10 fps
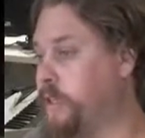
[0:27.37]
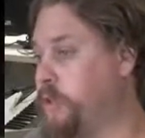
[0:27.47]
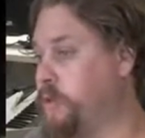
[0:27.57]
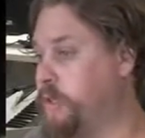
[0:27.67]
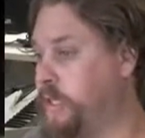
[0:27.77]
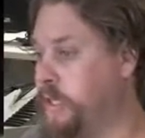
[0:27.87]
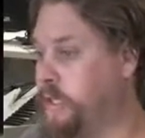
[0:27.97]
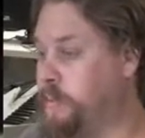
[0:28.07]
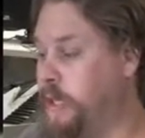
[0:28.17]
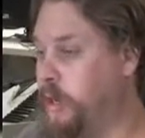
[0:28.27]
to your
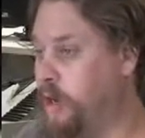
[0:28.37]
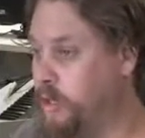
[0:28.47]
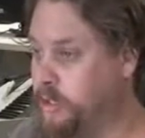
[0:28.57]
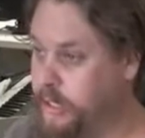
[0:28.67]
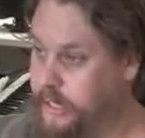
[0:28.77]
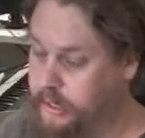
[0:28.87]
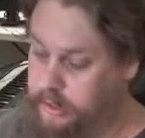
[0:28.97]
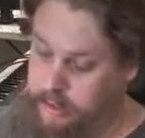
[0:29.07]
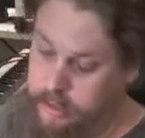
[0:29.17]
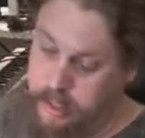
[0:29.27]
DSP oscillators.